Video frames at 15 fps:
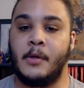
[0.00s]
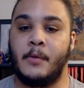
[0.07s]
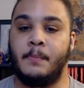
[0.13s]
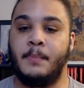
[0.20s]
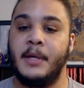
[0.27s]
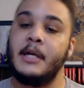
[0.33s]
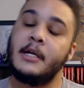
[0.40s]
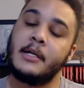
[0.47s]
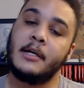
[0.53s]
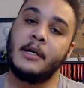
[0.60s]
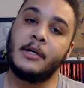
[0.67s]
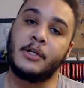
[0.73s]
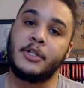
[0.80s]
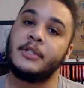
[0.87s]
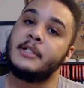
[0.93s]
Pick a
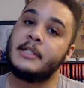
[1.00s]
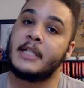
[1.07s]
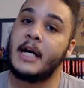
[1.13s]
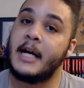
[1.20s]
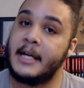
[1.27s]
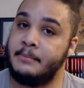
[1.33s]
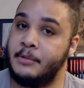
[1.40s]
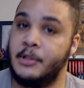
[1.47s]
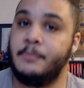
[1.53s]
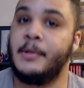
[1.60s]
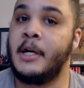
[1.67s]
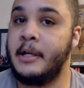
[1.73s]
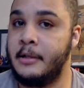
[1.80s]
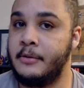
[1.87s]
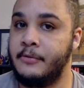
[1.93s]
good time
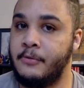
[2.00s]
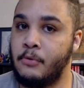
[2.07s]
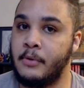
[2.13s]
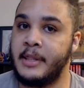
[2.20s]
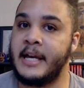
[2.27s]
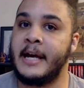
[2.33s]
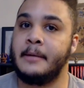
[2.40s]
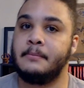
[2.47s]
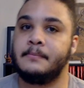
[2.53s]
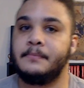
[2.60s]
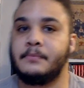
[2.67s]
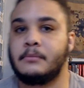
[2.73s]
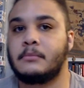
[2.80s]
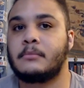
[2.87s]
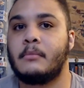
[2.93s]
spot for that.
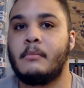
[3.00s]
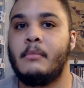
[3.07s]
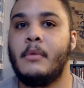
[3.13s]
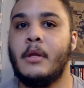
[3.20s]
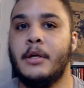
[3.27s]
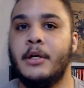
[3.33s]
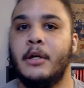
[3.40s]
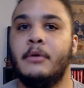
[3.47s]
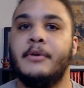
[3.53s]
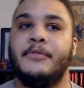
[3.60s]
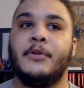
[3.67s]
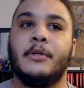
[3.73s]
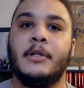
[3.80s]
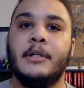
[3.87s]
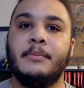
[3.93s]
You know, if
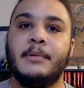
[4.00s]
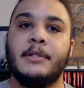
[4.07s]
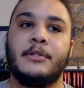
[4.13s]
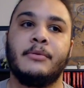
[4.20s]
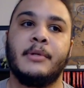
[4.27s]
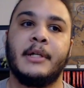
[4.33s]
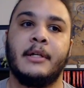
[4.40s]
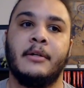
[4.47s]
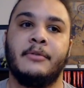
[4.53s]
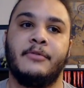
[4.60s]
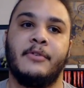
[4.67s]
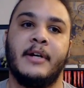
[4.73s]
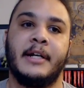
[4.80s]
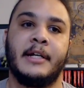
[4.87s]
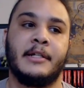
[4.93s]
you're going to be doing it on
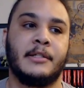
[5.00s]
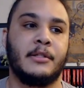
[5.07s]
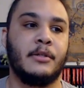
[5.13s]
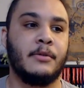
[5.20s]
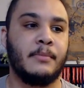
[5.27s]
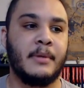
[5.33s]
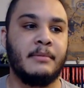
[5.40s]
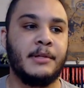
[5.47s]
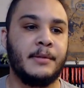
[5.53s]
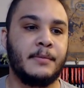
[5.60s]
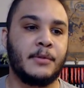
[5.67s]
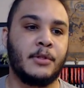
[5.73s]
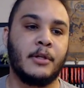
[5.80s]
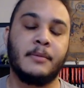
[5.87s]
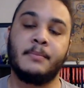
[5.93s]
Fridays, you know, maybe
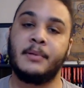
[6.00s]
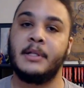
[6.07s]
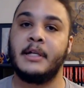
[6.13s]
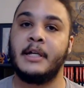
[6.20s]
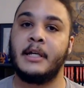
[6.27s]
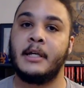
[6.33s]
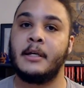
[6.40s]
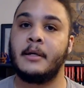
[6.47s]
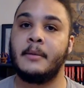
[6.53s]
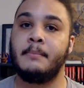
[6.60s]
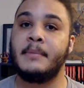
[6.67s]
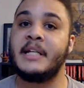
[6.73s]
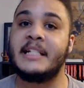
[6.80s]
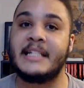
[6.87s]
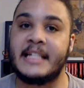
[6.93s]
start playing
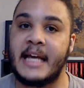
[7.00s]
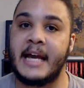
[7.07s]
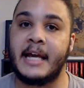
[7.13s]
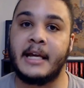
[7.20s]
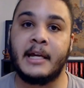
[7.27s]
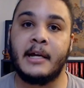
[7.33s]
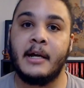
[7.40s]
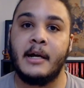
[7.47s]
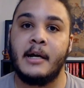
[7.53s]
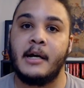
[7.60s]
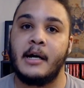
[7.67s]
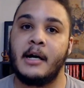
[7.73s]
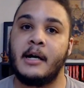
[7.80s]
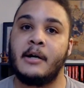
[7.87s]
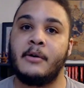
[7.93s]
midday,
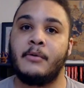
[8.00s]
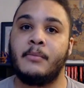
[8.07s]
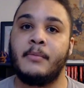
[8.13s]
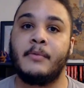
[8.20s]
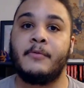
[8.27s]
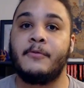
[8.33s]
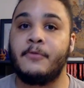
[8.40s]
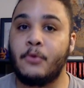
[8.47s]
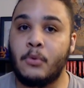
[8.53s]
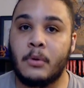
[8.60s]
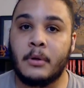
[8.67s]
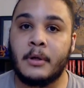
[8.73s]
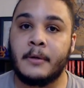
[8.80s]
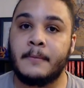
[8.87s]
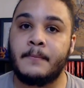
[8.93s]

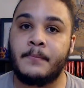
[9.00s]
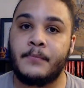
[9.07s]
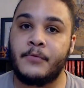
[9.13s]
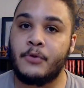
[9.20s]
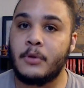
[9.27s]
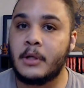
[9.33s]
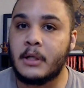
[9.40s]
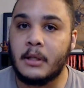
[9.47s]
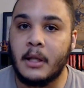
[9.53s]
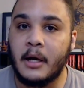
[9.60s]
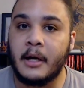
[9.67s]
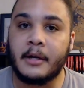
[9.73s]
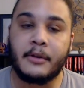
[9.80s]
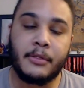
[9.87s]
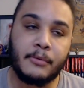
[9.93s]
4
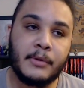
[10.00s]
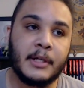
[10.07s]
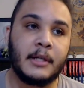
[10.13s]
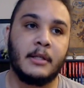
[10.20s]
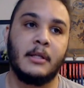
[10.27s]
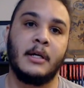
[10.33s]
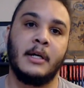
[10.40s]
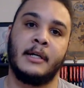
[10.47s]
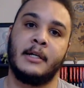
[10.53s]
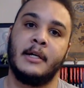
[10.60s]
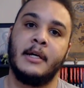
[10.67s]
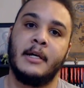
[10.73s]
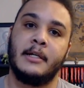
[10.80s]
o'clock, 3 o'clock.